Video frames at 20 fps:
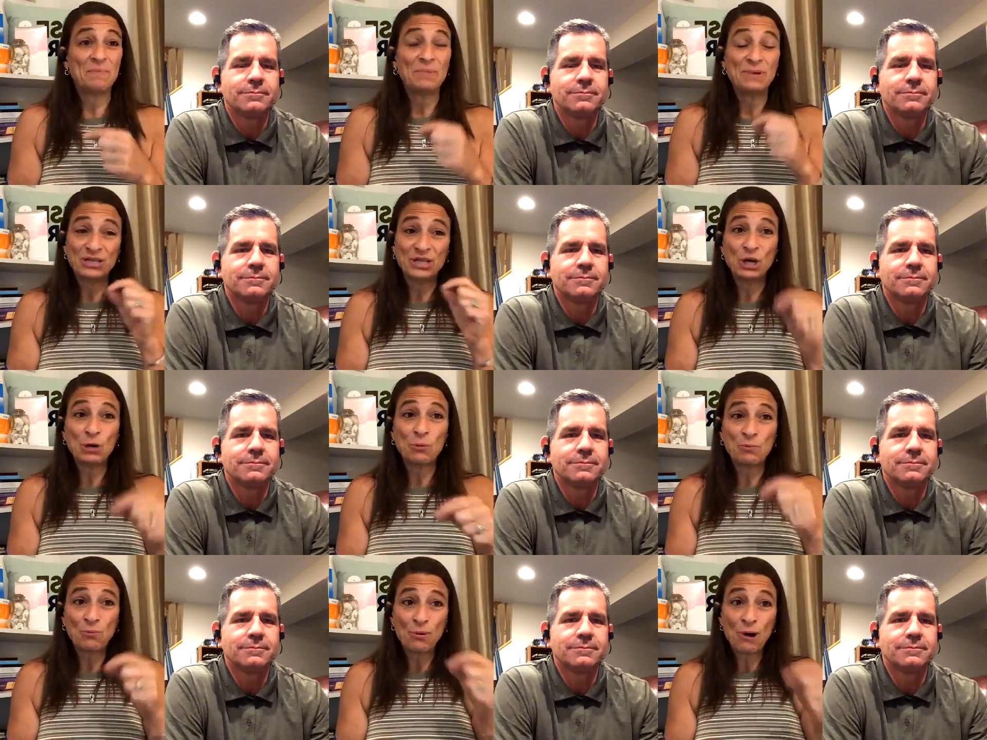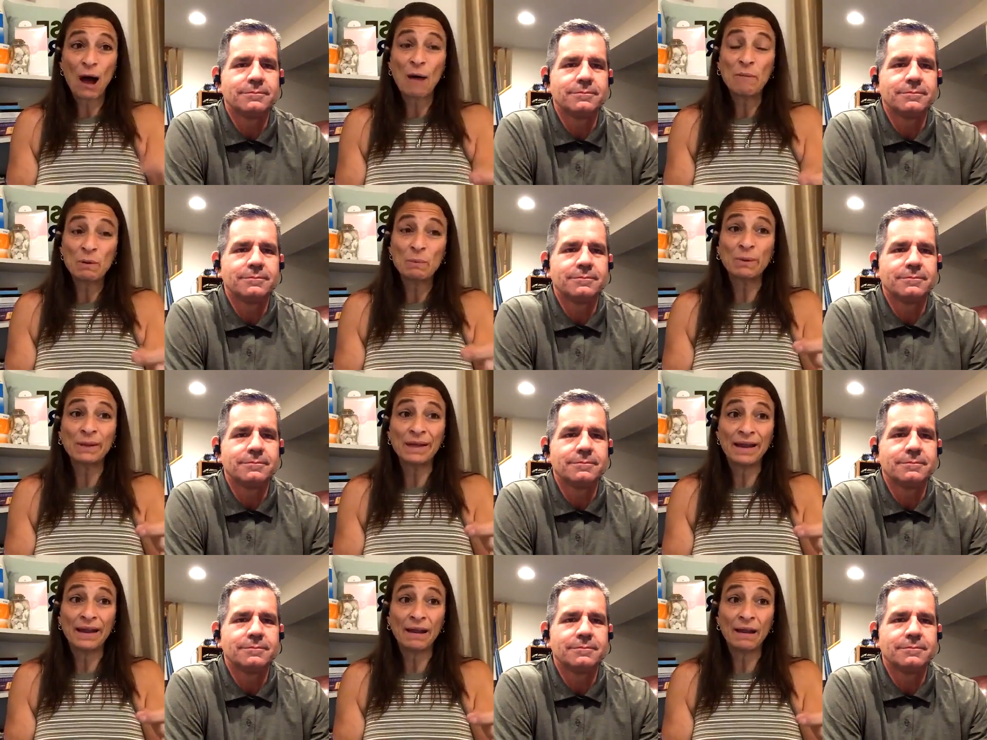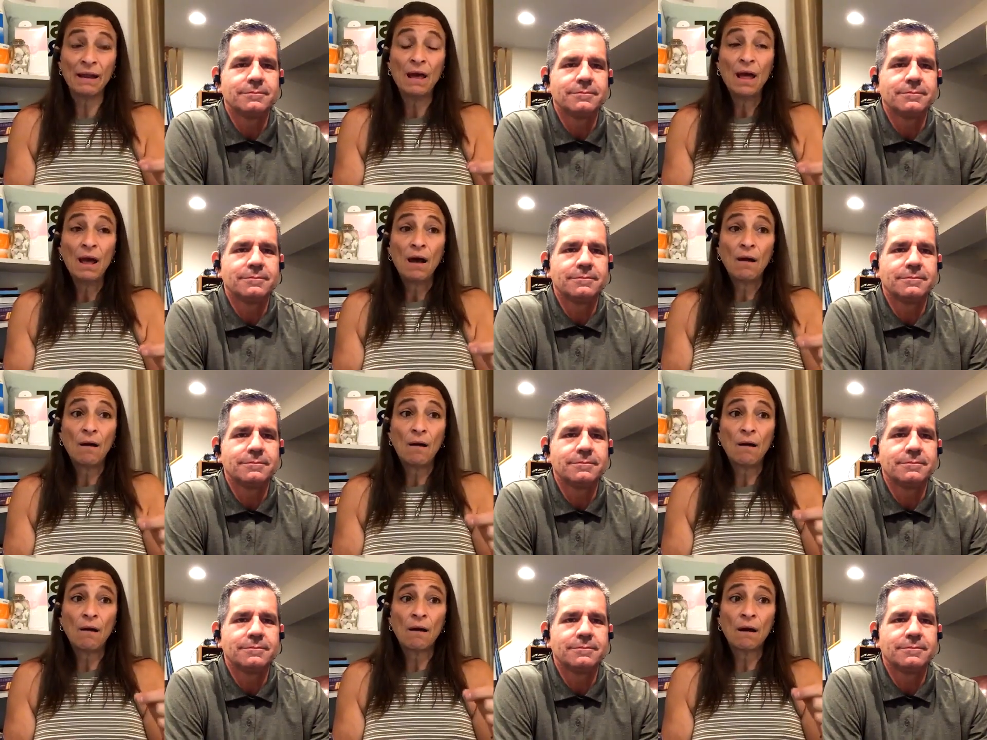Speaker 1: but you probably yeah.
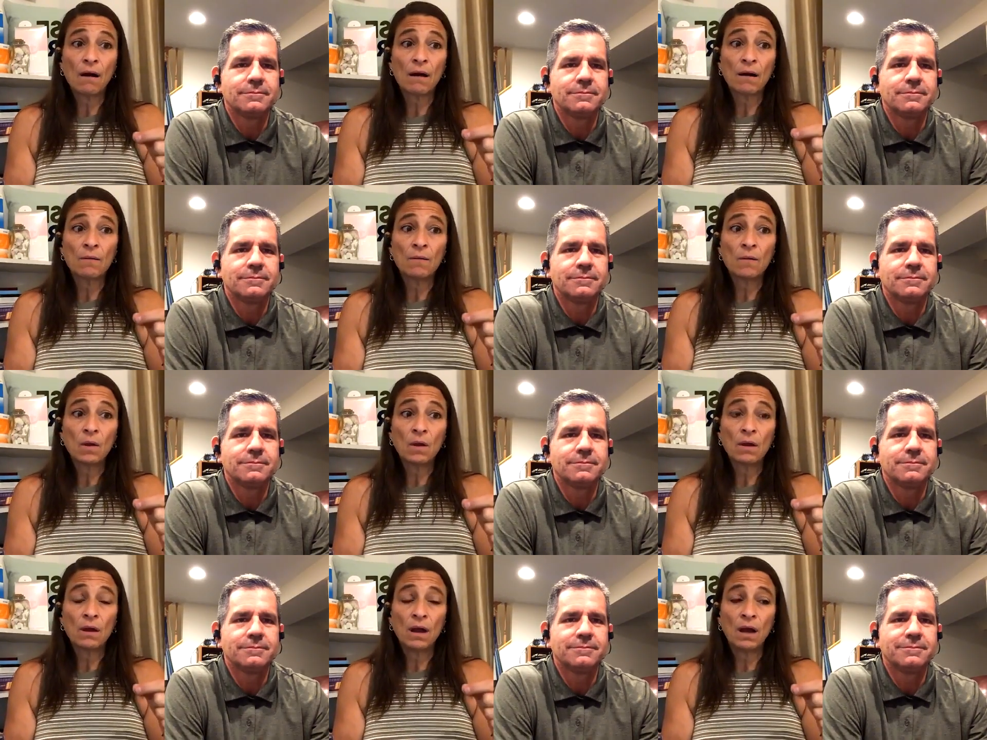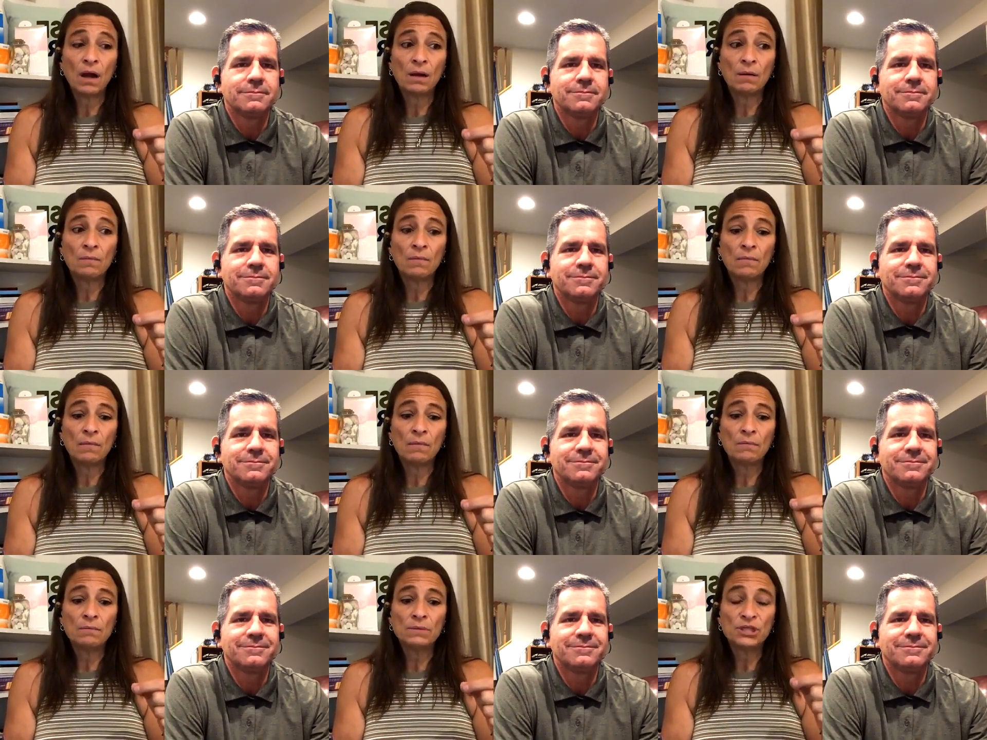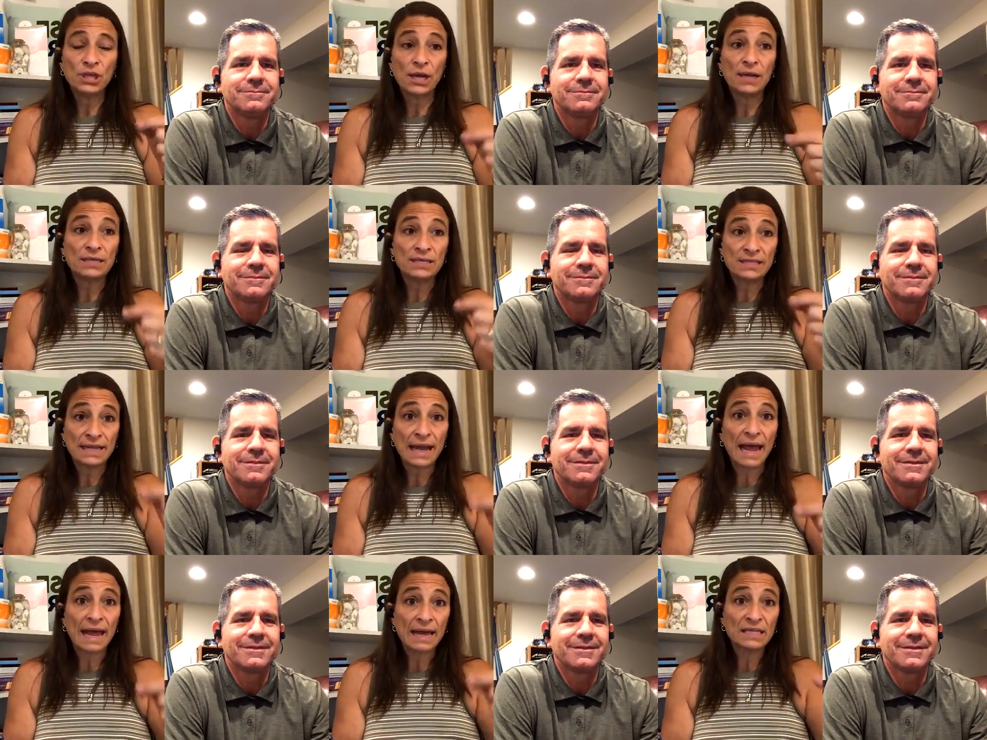are um,
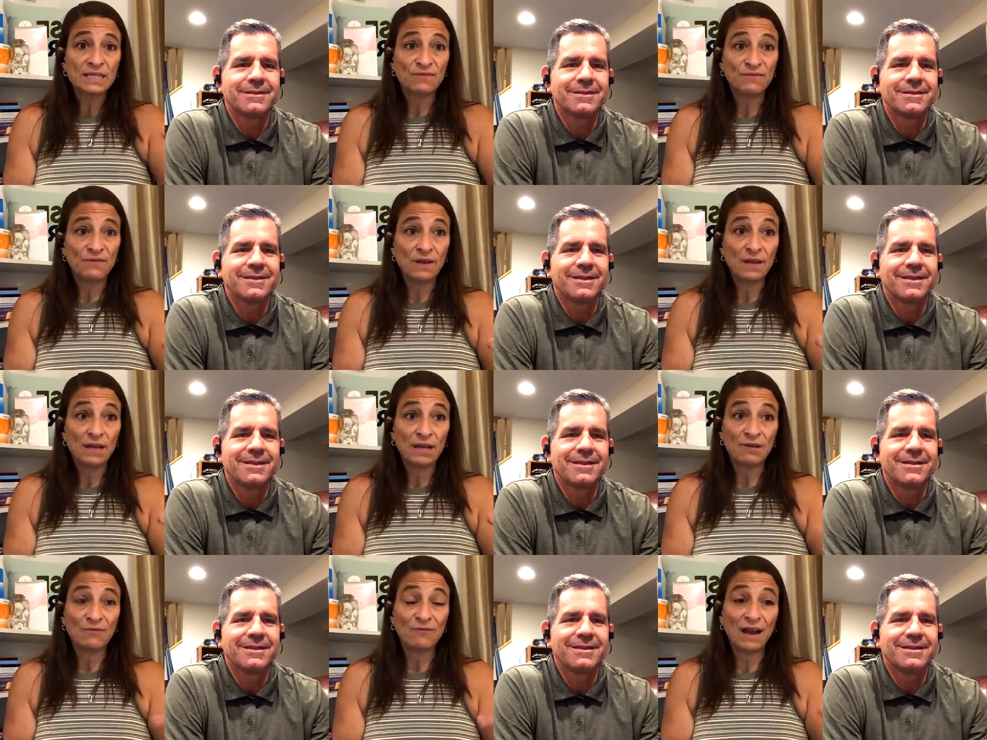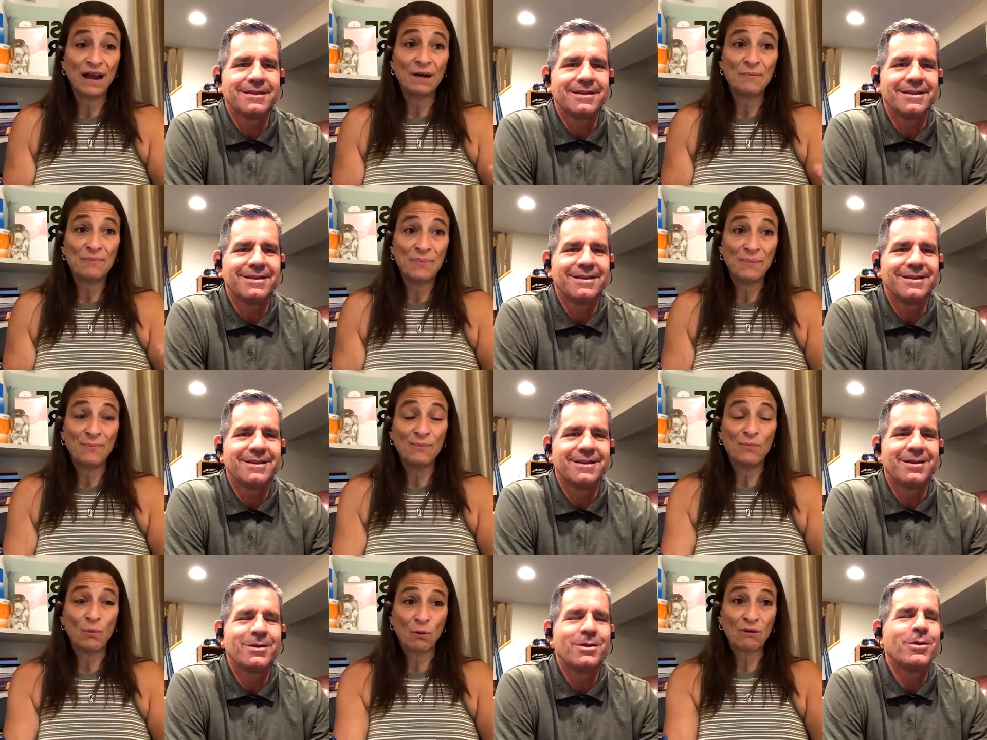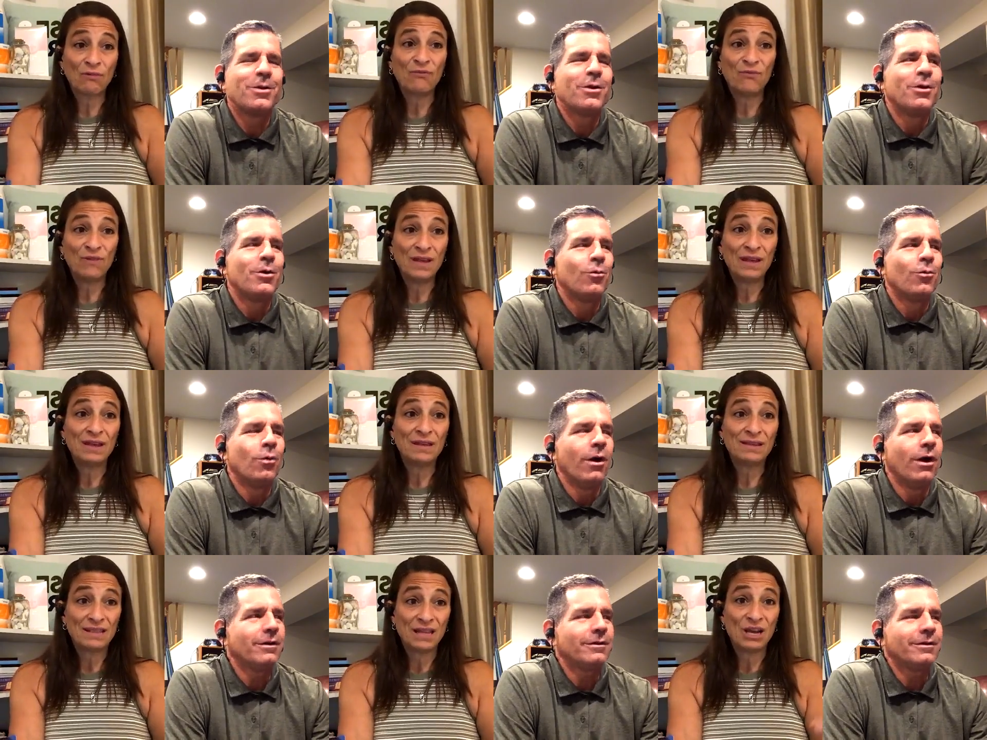just as fit if not more
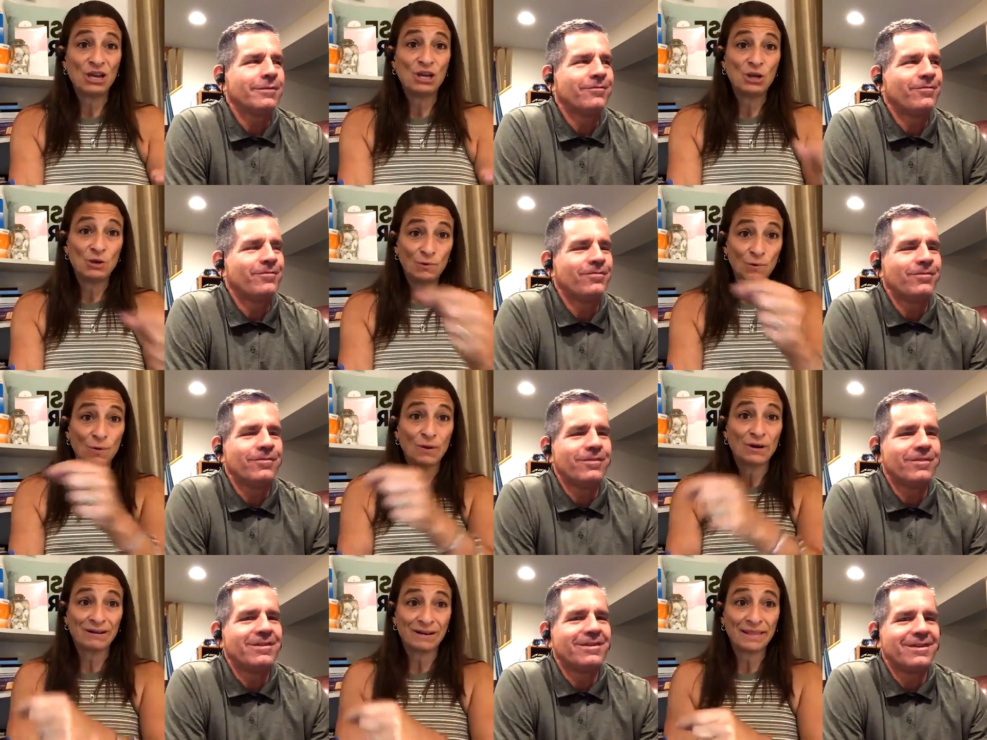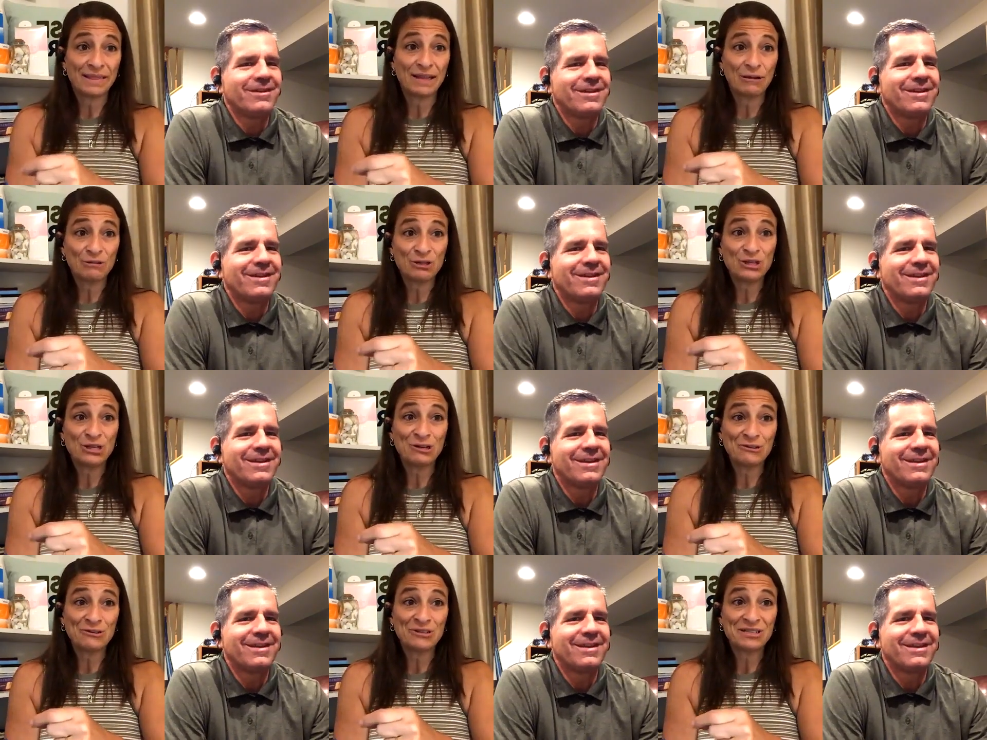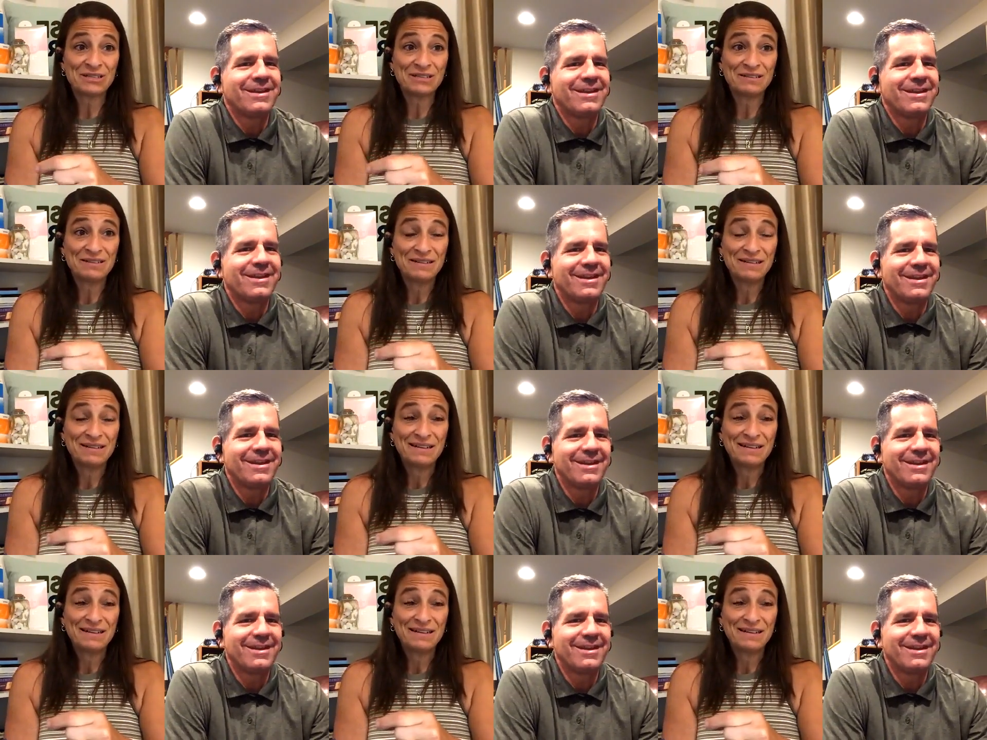fit well, than you were in those years